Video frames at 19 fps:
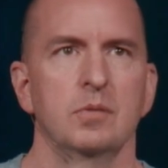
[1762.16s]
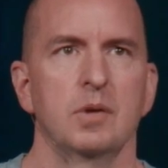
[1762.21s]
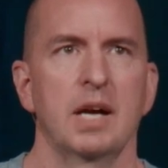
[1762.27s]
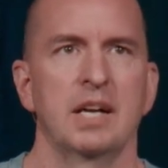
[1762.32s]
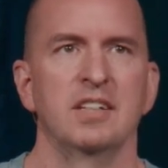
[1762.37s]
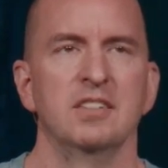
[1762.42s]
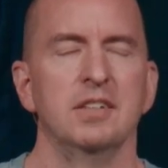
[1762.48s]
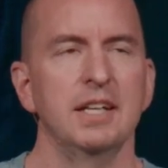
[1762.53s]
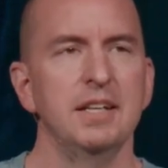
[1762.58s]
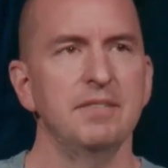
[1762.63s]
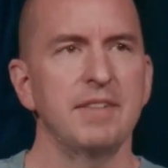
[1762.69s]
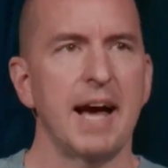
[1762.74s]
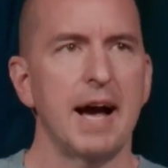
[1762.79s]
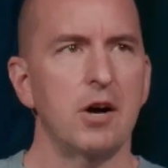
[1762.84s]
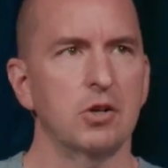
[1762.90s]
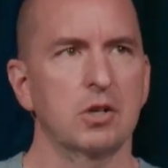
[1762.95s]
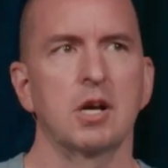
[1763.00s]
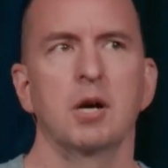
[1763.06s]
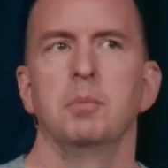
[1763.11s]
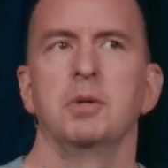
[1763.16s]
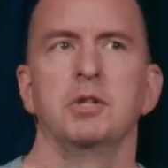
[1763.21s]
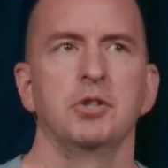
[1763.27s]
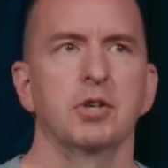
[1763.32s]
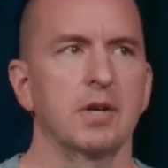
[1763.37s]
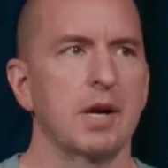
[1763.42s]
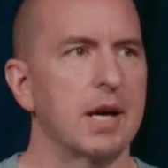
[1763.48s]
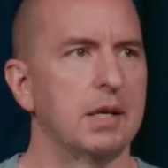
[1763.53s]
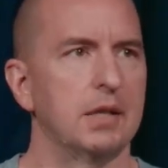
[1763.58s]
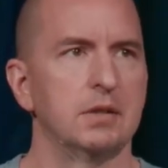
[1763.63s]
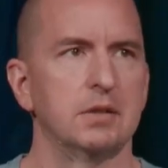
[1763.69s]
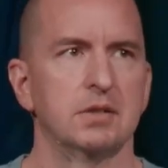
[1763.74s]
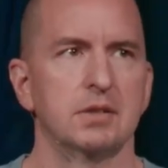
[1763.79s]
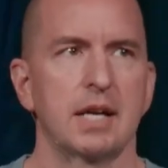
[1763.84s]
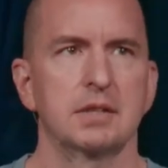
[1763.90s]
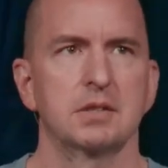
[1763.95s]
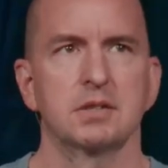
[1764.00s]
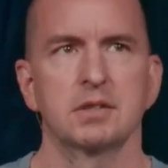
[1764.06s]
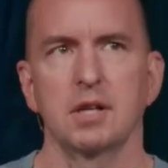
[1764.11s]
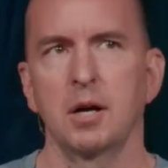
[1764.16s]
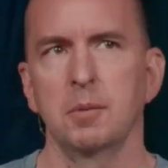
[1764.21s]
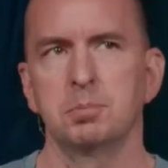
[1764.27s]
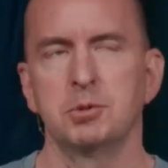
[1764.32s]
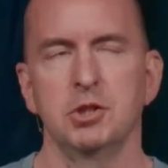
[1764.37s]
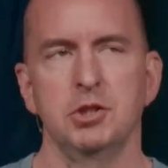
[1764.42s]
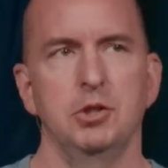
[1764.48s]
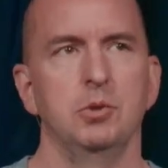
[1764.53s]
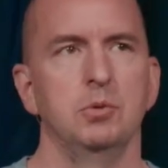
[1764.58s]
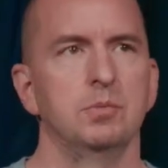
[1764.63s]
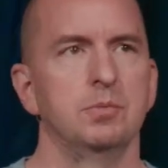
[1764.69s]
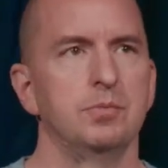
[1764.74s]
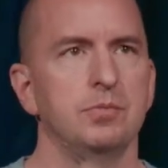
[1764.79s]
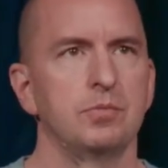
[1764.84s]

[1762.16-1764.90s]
And to leave the outcome in your hands. That's up to you.